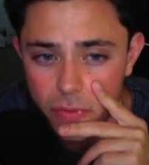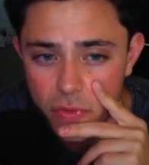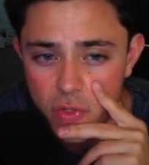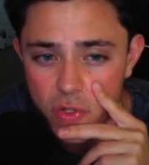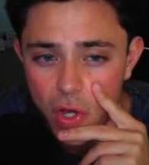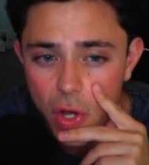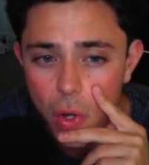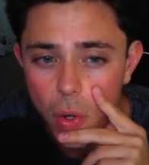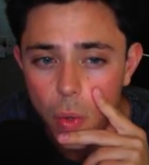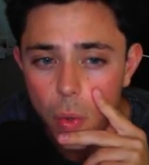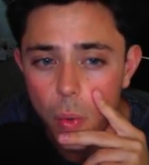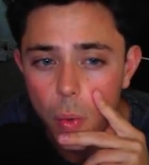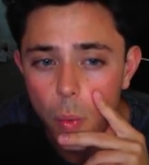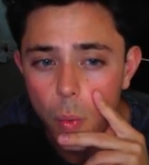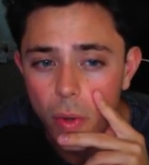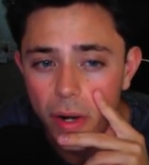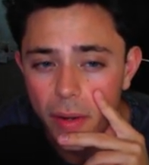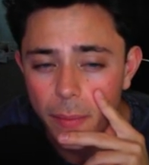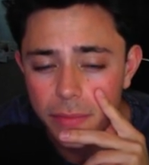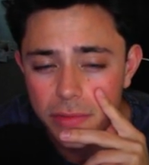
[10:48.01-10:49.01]
So
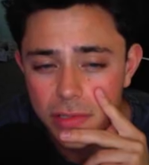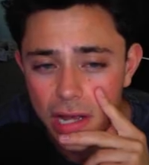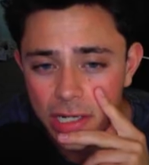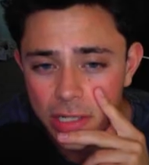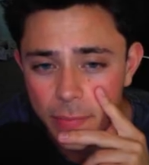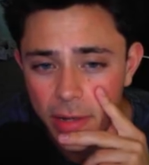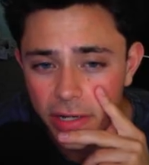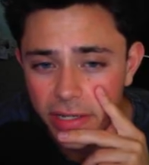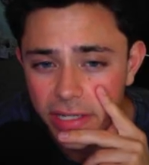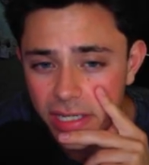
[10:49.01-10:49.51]
what I'm talking about